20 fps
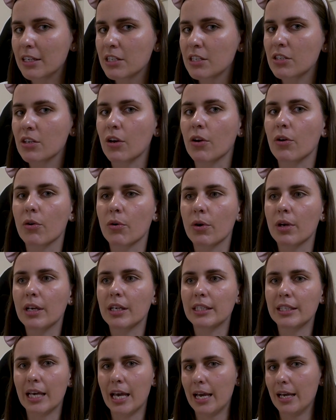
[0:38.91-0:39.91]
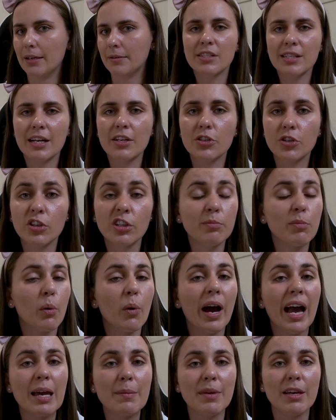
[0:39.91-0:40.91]
So yeah, stay tuned, but
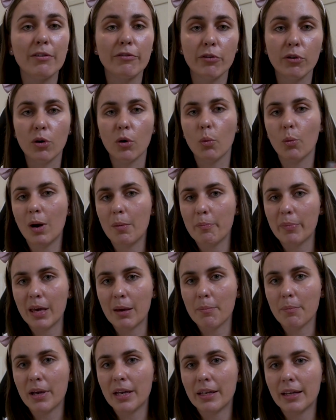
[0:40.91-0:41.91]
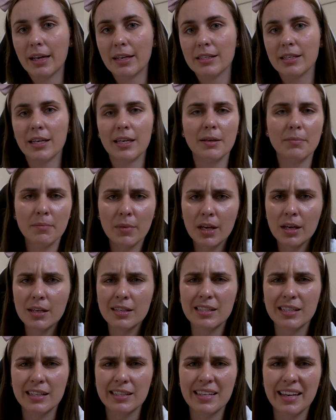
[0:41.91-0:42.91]
we're aiming for 1 p.m. PDT,
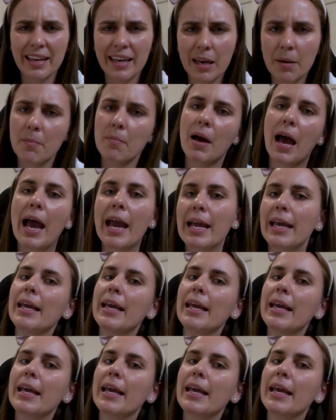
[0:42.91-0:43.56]
6 a.m.